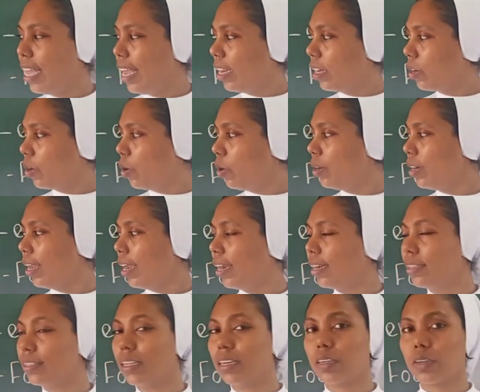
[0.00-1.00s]
cyclone
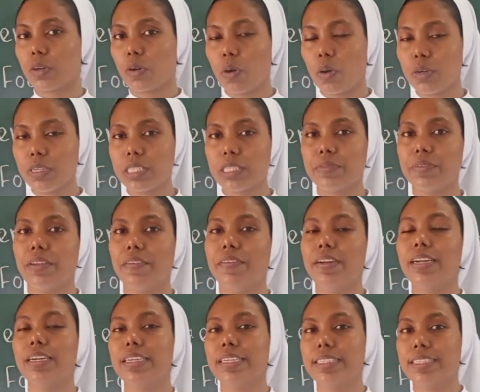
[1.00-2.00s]
and the droughts we
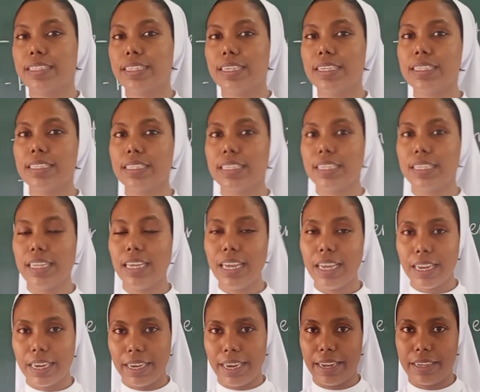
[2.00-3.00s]
will discuss in the
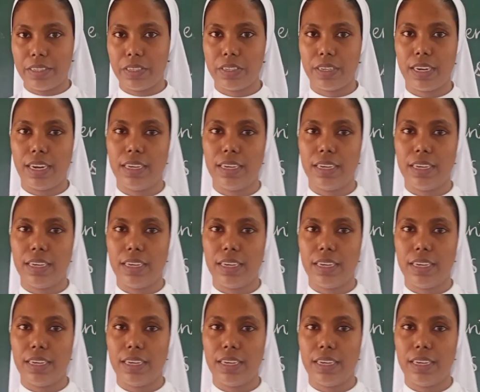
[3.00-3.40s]
next